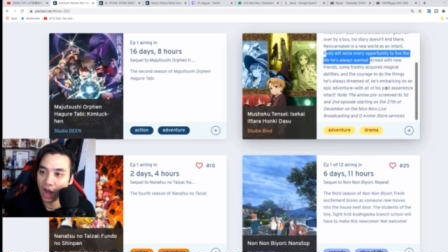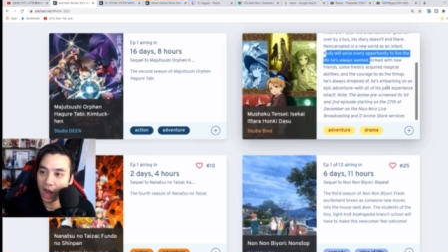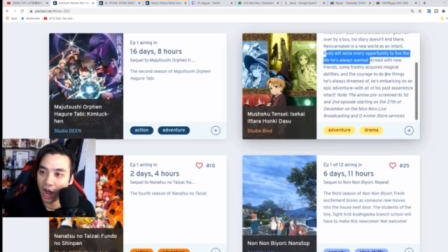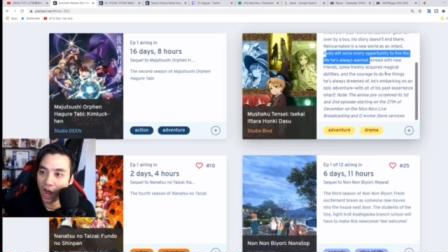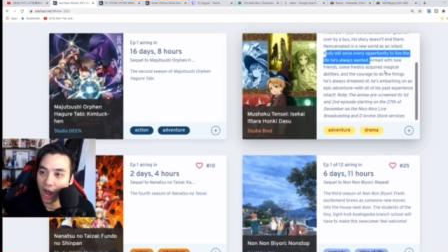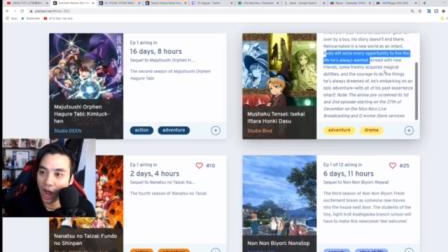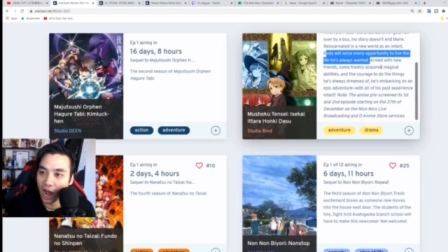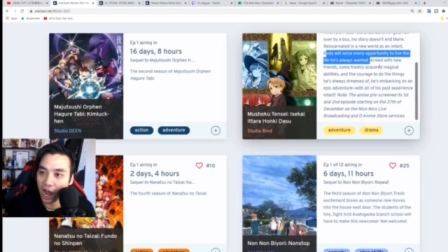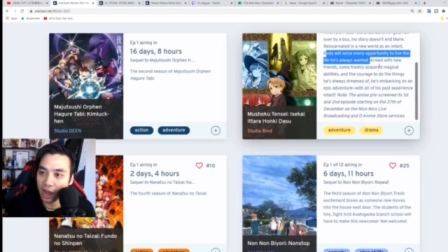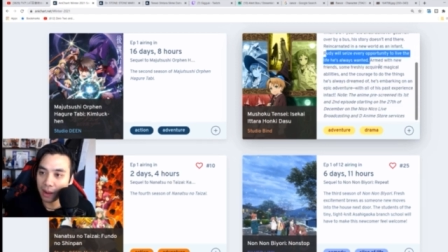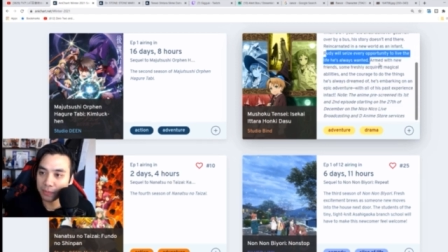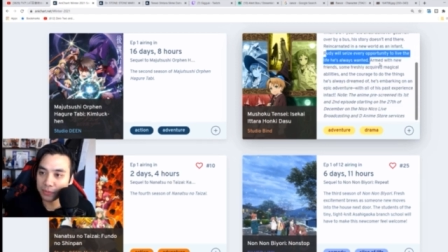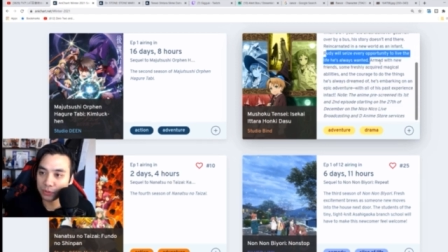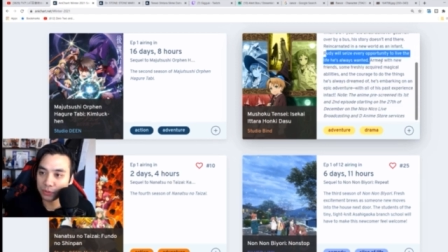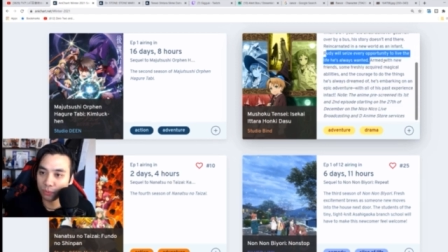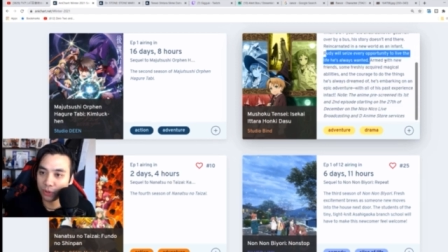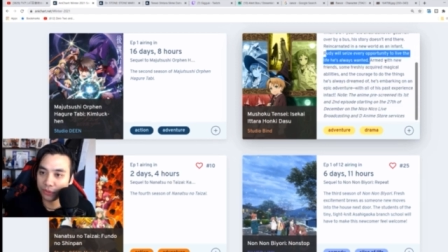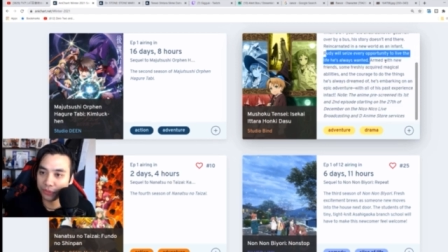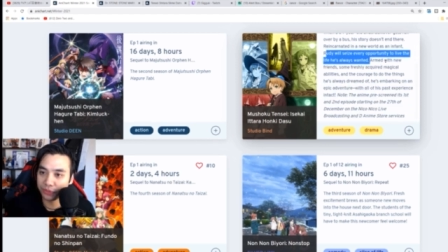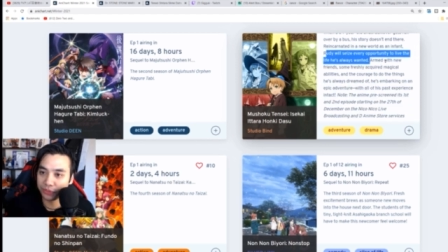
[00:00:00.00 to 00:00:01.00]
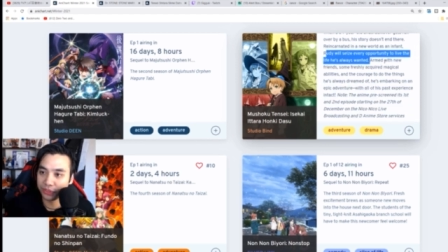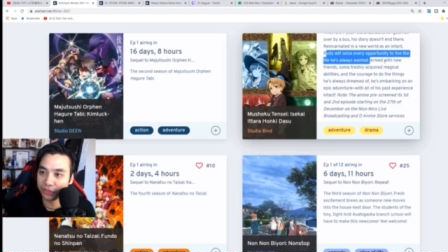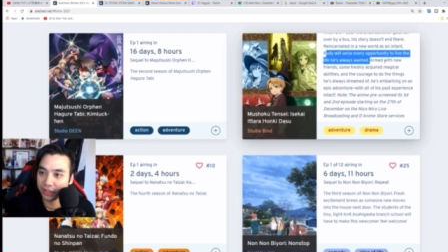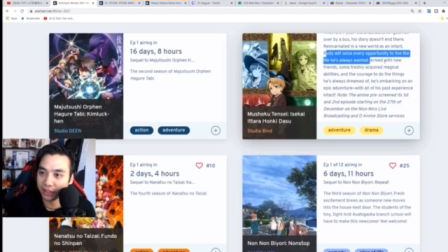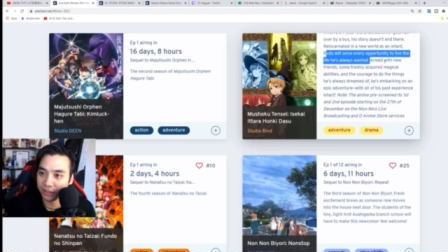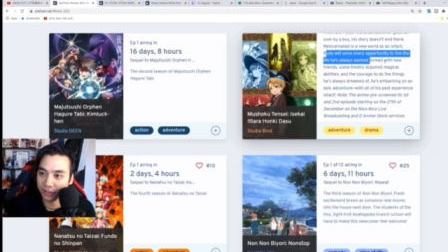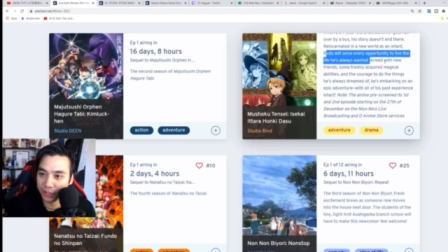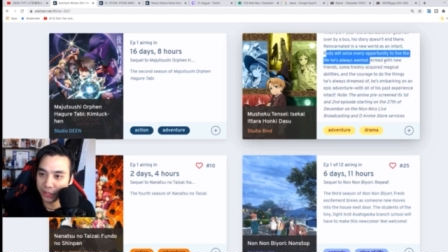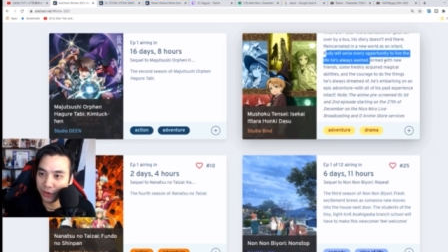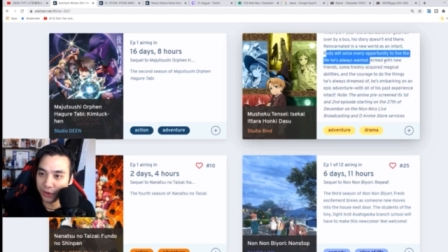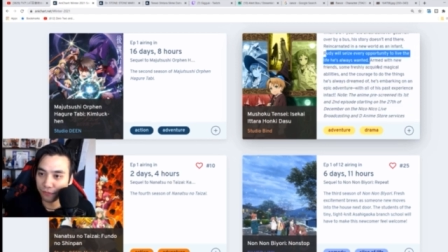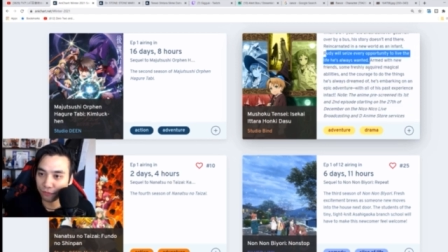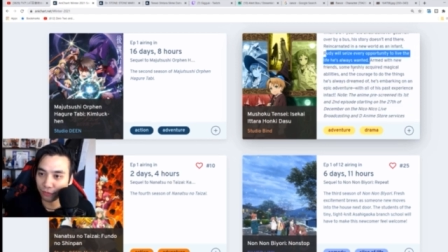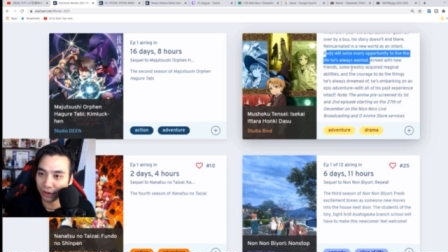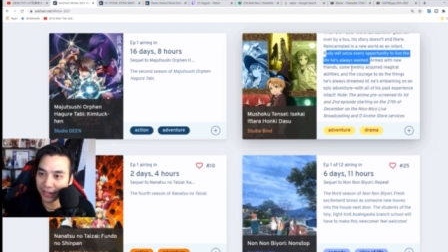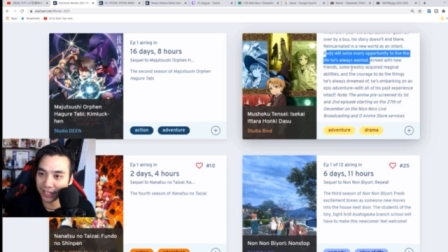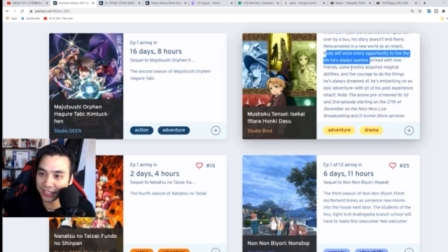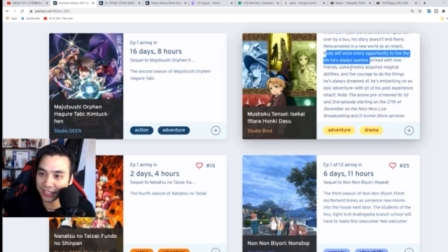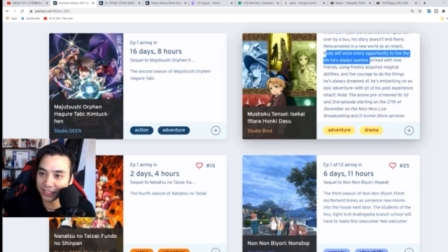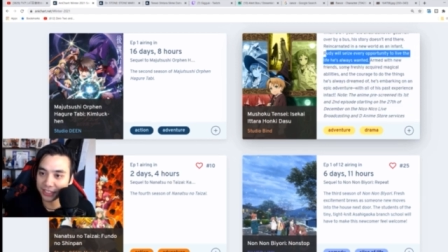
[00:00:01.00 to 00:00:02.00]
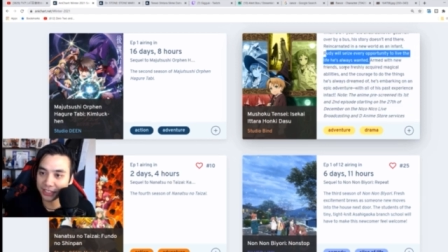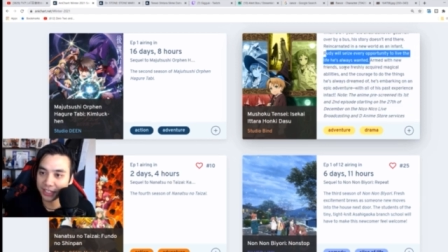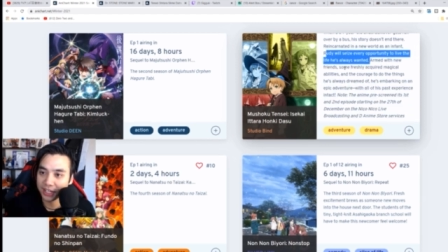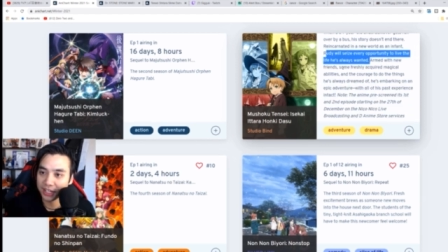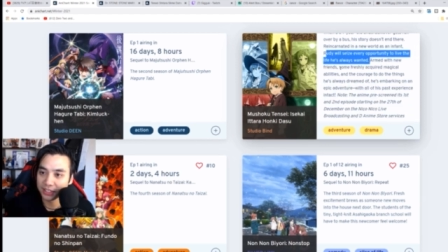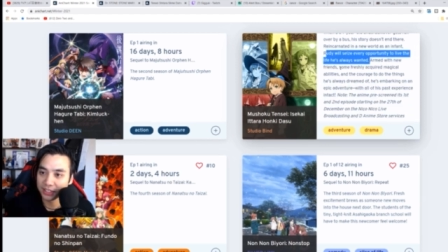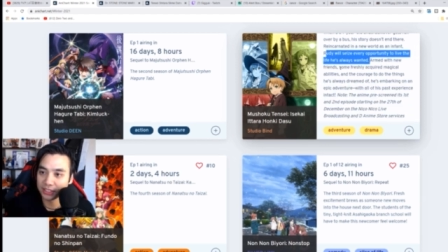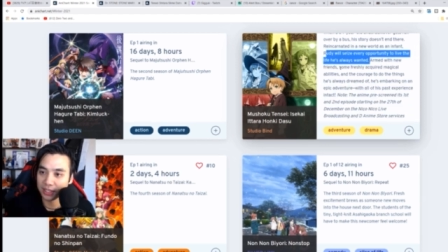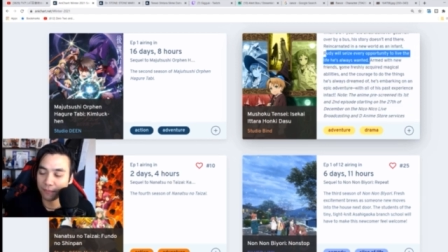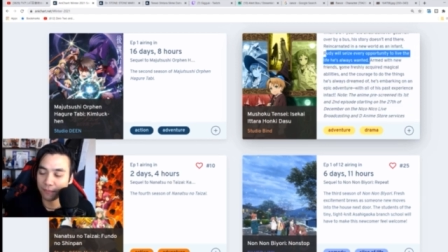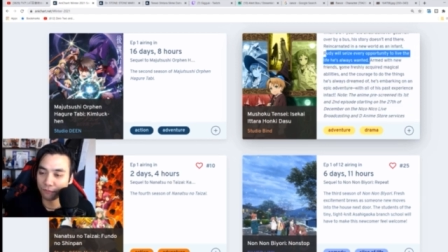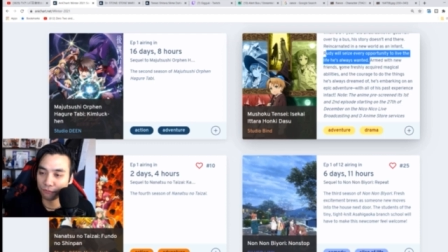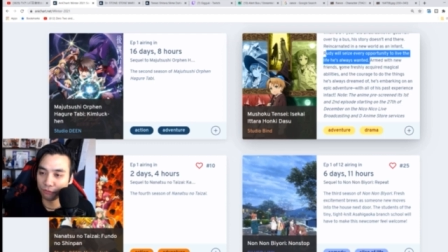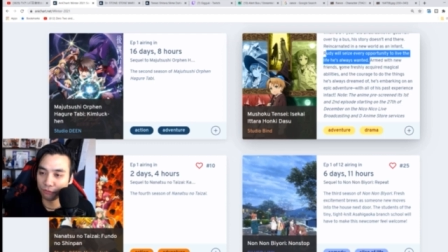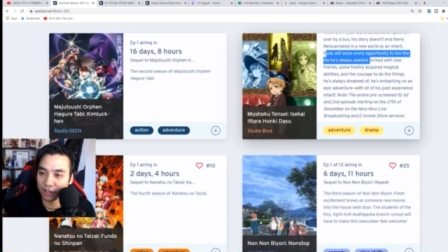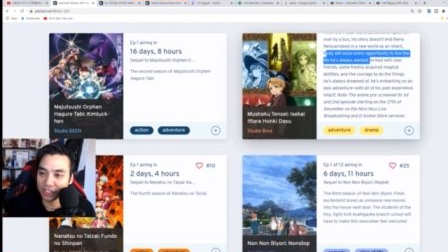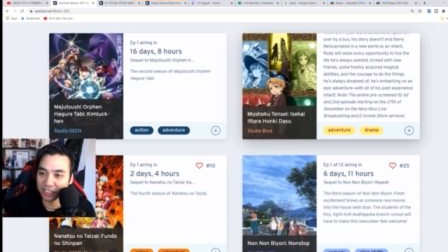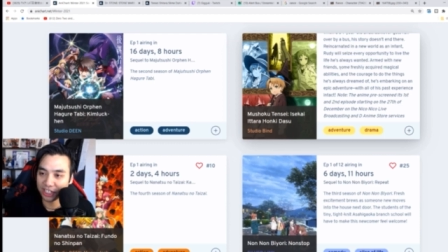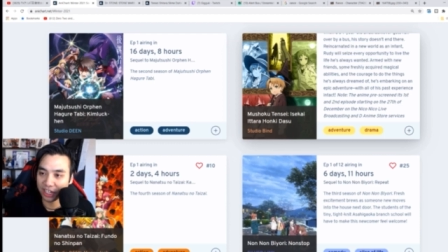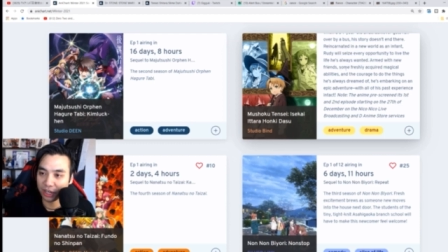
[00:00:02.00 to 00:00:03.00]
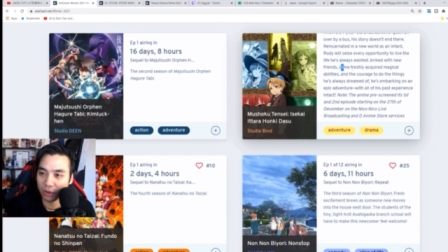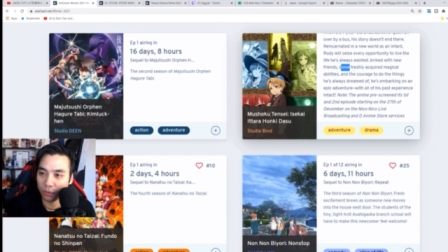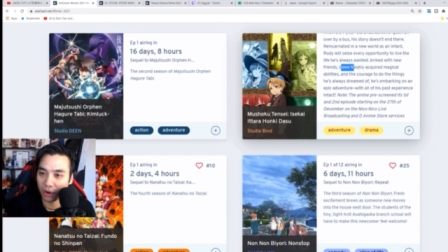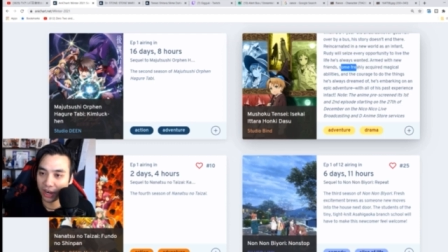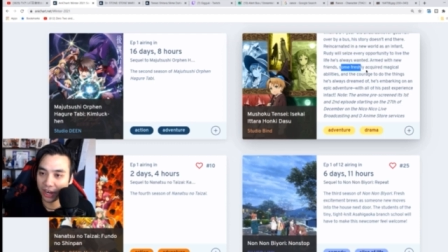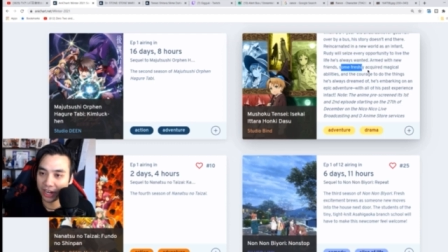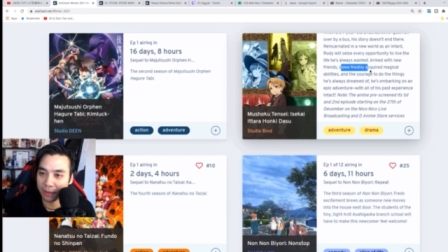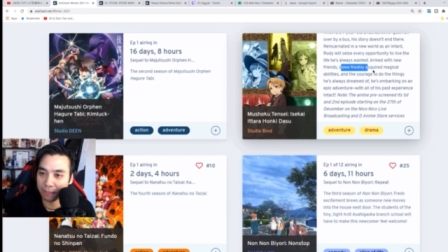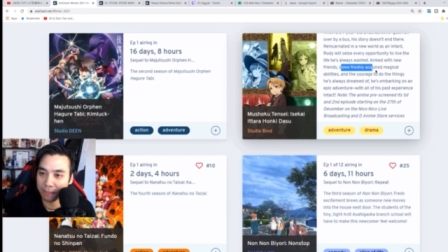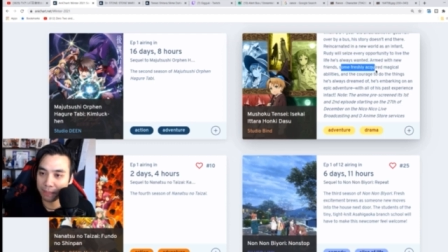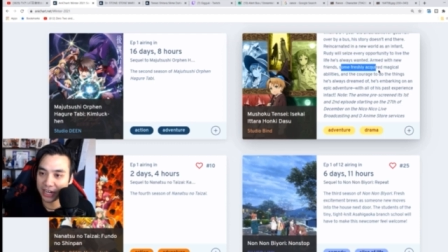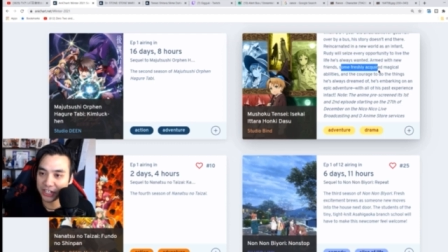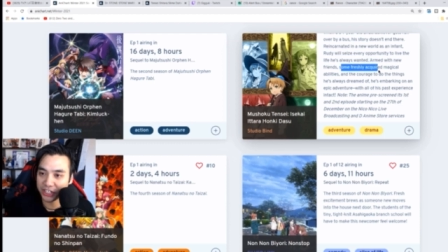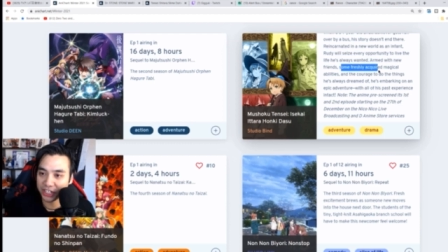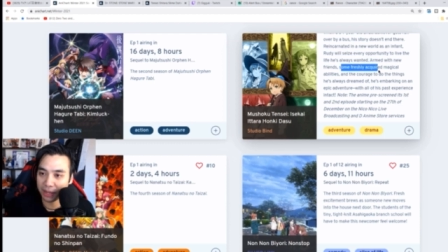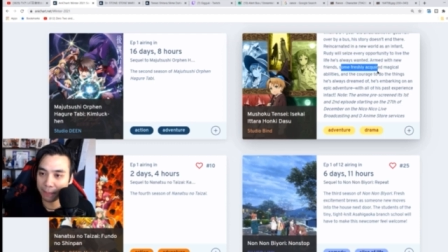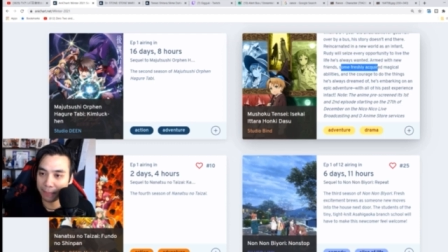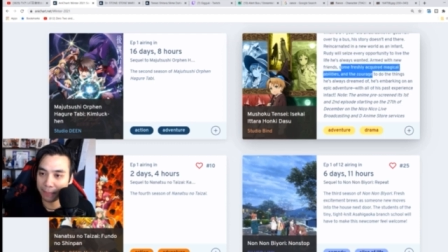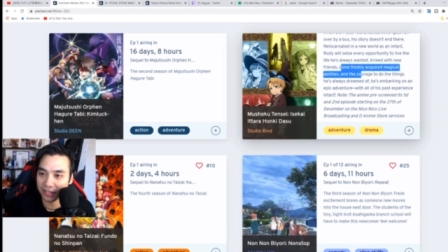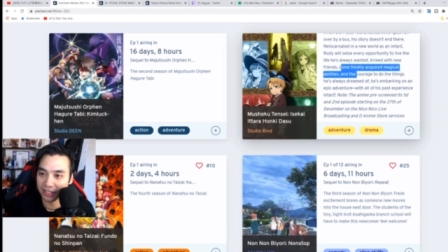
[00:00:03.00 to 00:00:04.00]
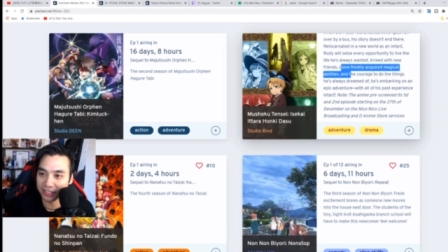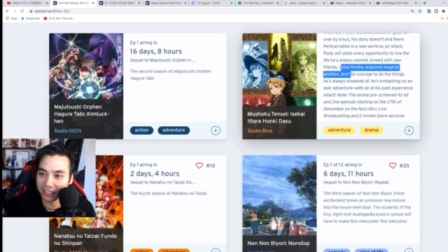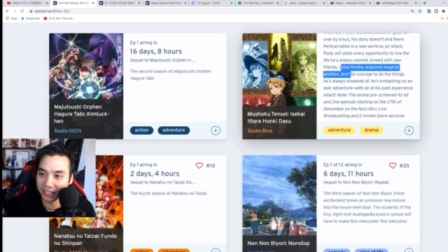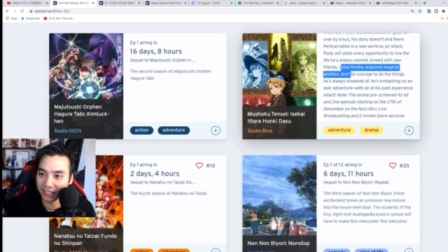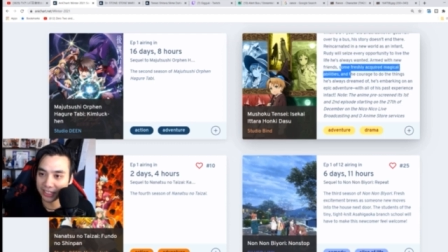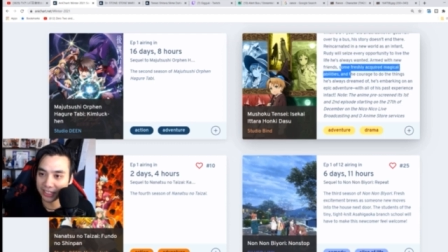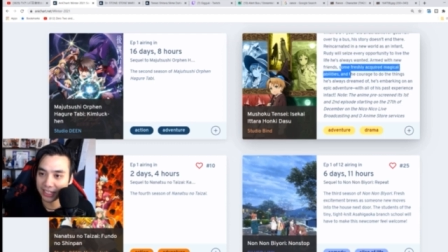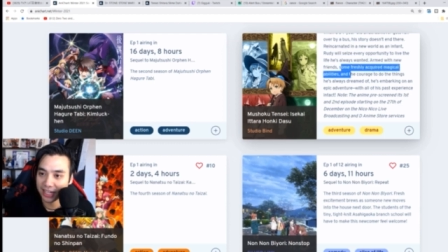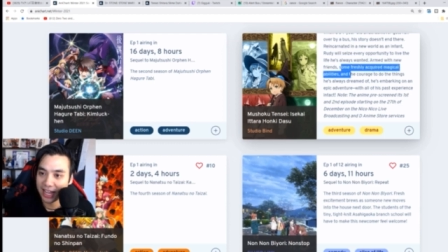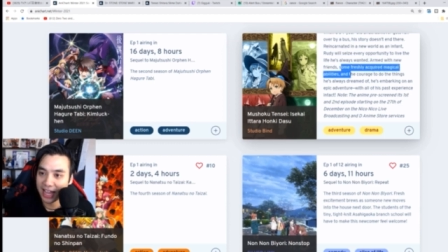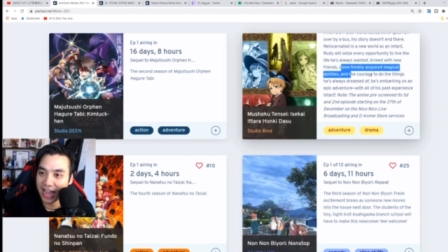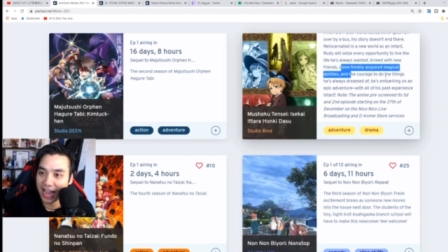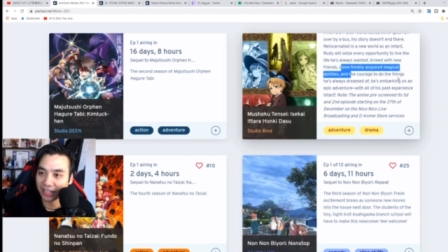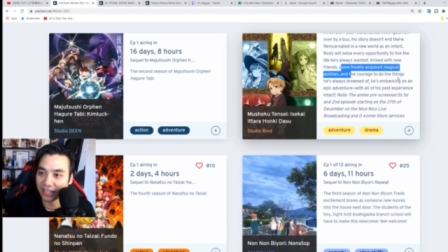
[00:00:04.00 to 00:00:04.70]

Armed with new friends, some freshly acquired magic abilities,